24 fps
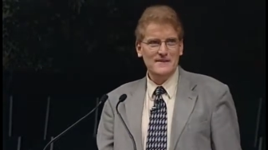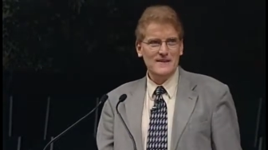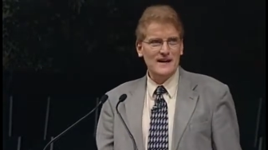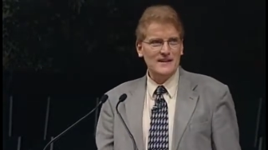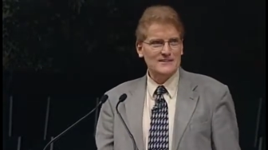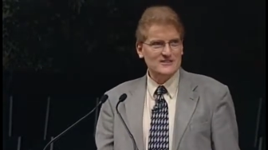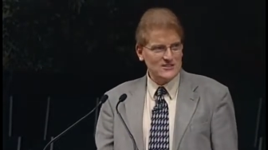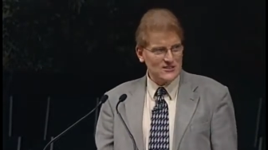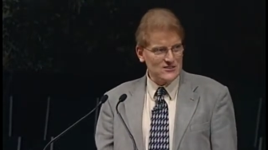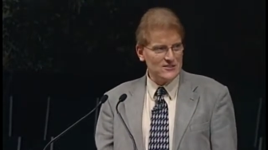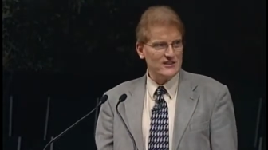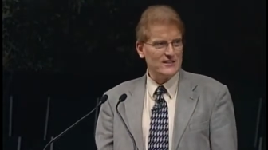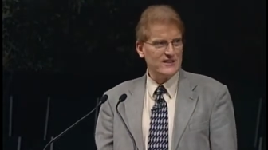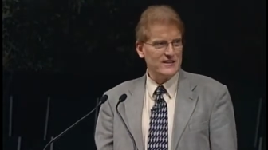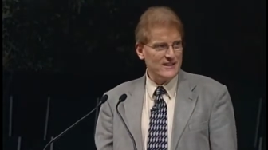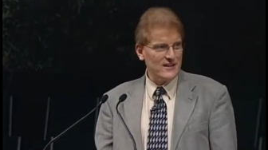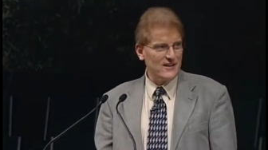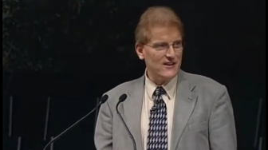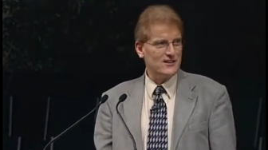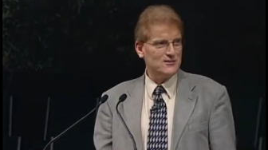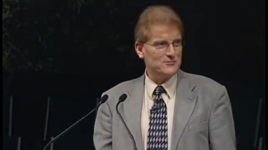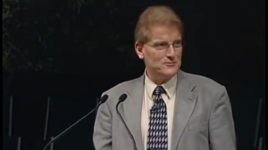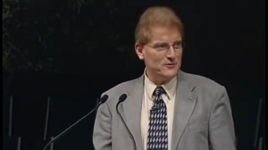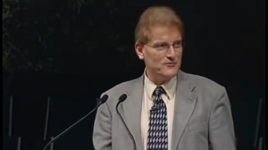That's a good
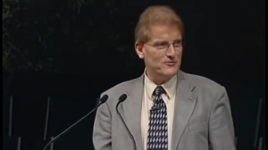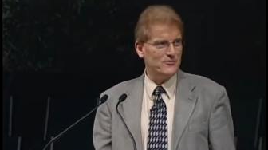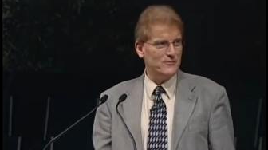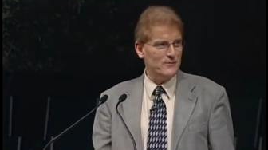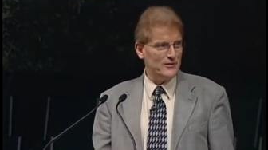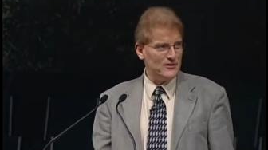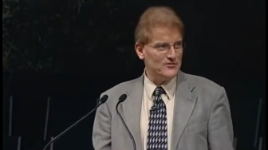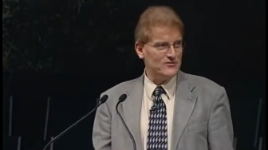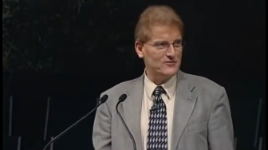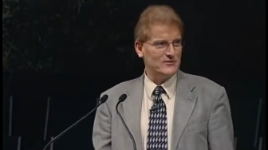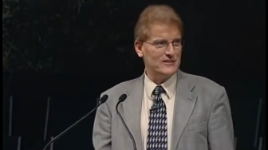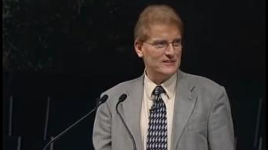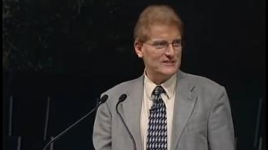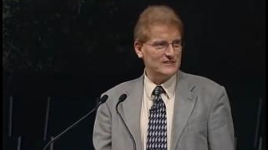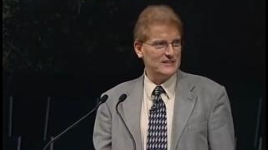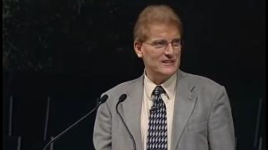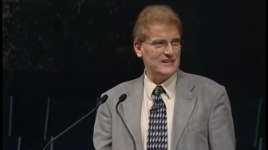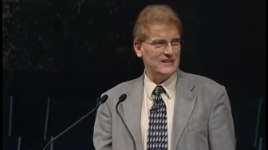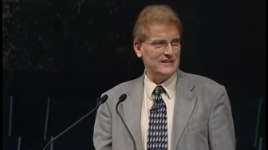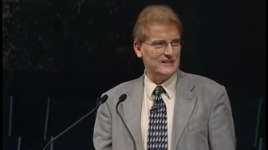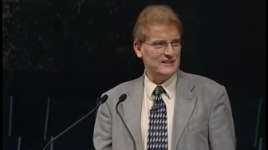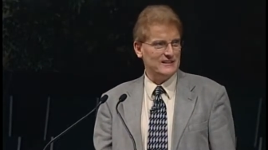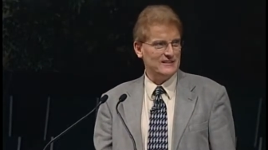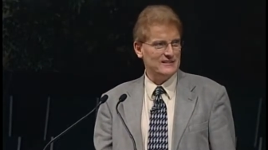encouragement for missionary,
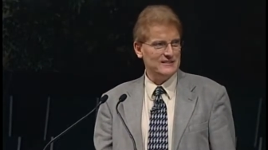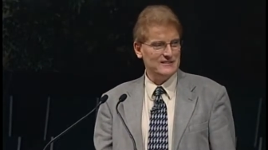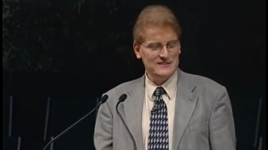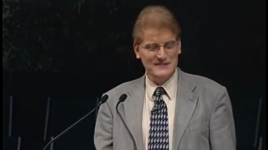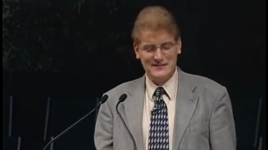isn't it?